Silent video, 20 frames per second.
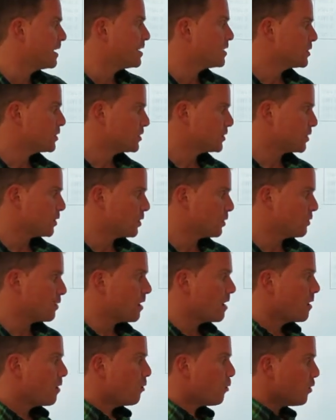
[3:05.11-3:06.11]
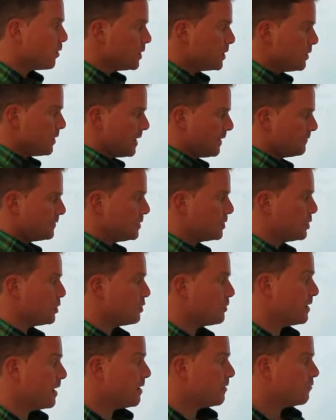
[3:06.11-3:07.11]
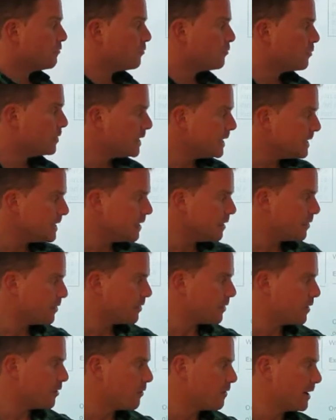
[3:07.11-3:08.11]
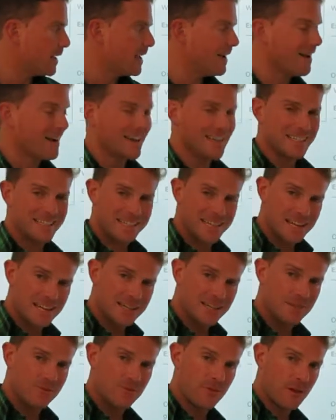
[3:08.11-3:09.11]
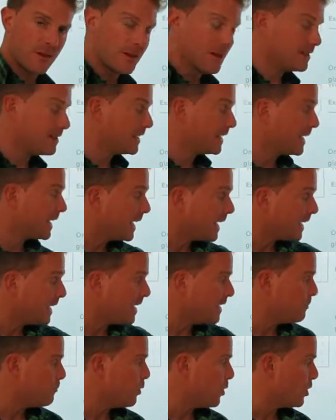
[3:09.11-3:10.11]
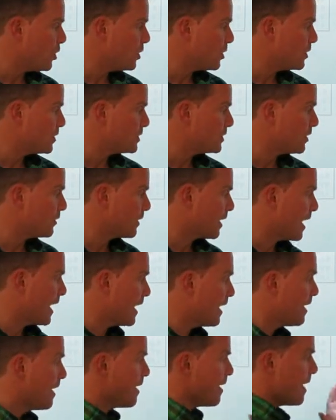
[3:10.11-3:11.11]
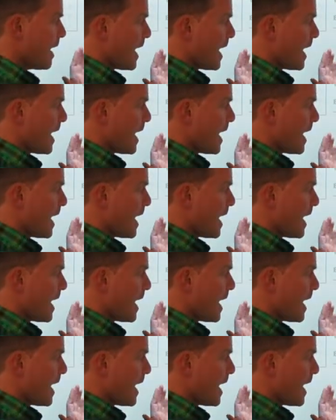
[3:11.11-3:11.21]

So, what you have to do, read it thoroughly, identify the key words, okay,